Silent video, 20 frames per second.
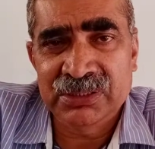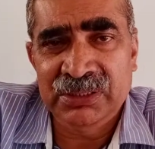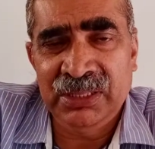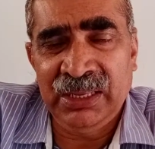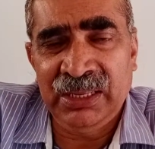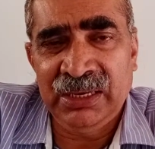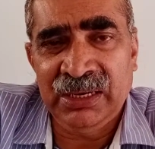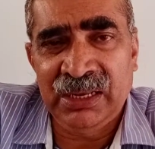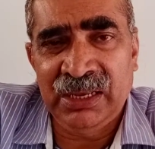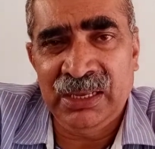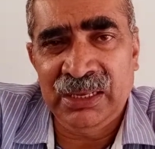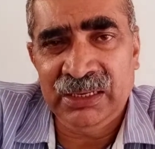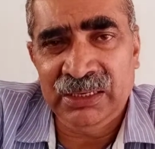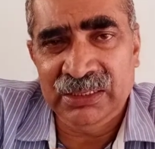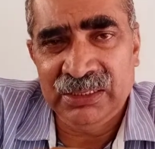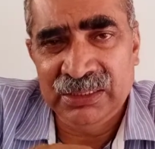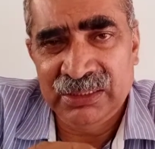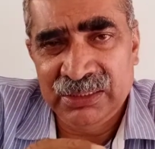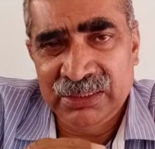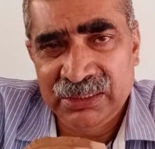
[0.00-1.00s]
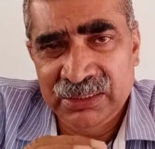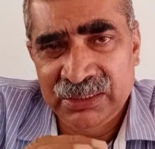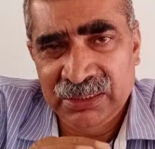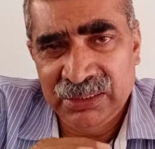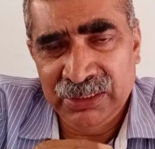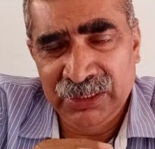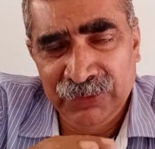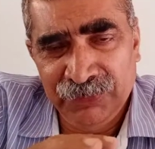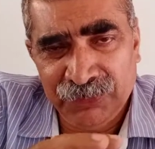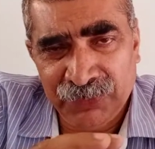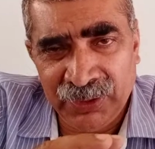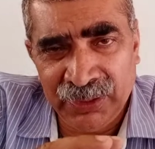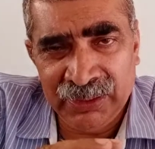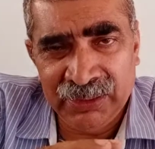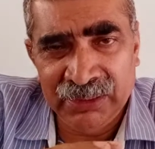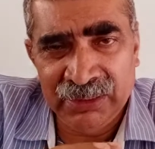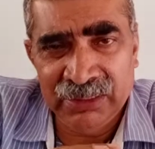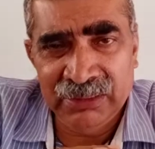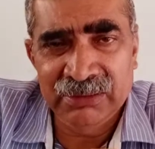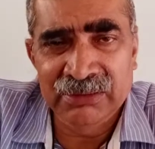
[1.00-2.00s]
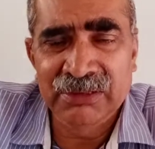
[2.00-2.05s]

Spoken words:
there are different